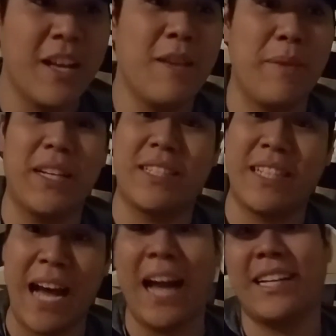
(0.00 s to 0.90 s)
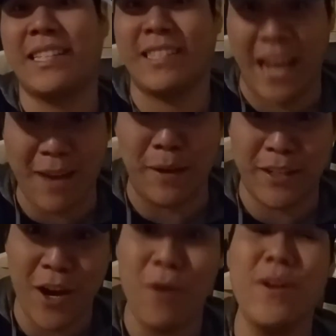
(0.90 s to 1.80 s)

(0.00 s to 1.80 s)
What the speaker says: Because god damn it, Cody